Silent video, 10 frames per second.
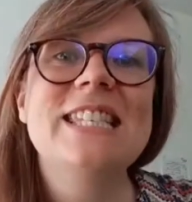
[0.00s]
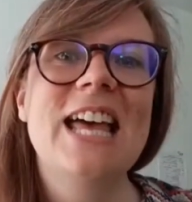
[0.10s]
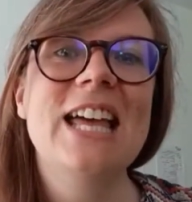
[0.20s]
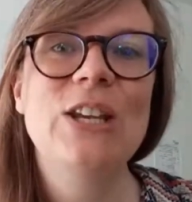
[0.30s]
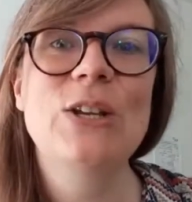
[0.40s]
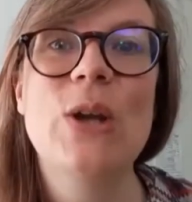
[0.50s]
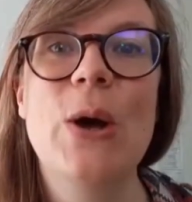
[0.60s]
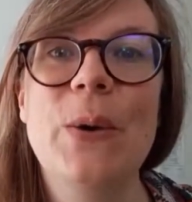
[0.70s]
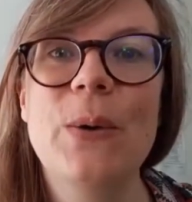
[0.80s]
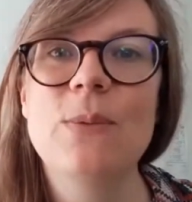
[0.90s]
and you
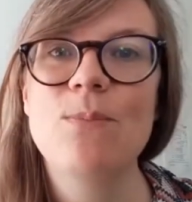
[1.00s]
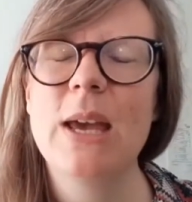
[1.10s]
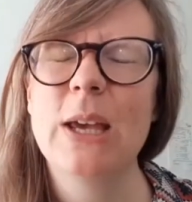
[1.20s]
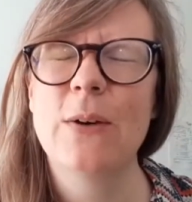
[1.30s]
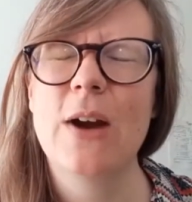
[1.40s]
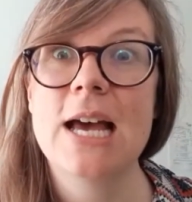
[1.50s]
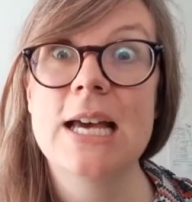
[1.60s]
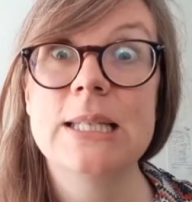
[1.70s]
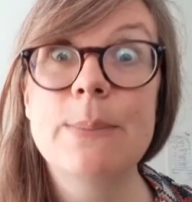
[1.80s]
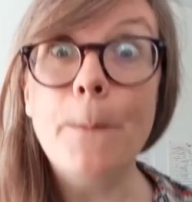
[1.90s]
know it, make your
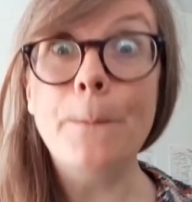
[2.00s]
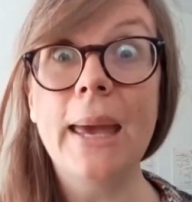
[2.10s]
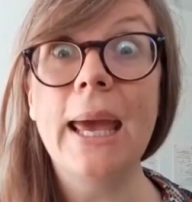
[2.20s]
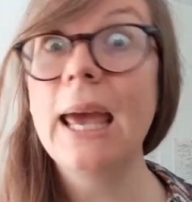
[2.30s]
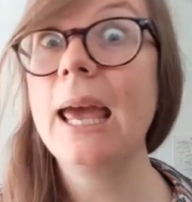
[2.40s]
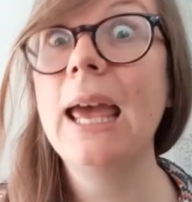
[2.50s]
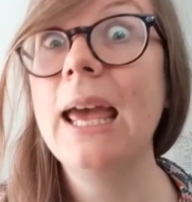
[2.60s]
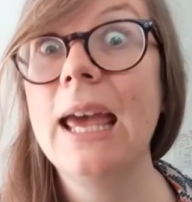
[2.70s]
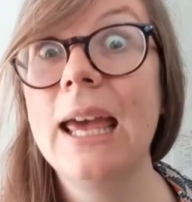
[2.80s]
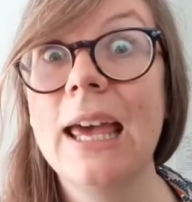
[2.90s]
eyes
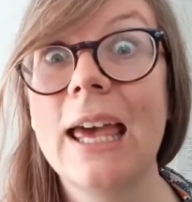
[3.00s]
big.